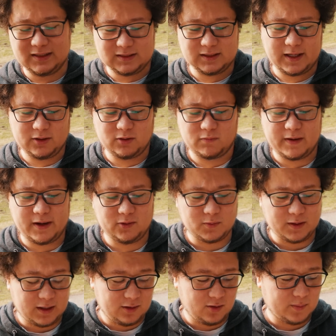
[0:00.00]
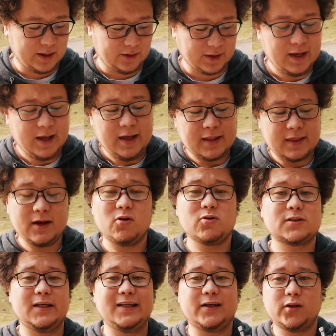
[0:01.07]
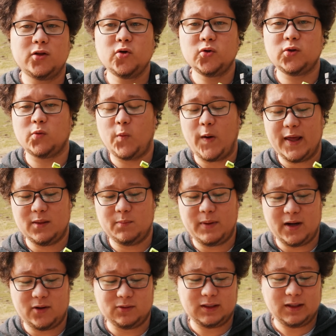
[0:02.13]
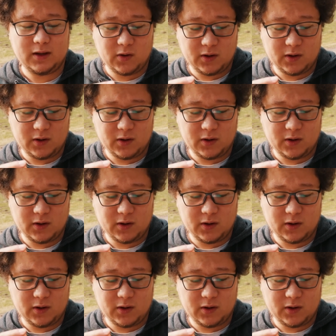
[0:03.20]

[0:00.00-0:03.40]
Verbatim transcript: try to find a new mount. They also include one mount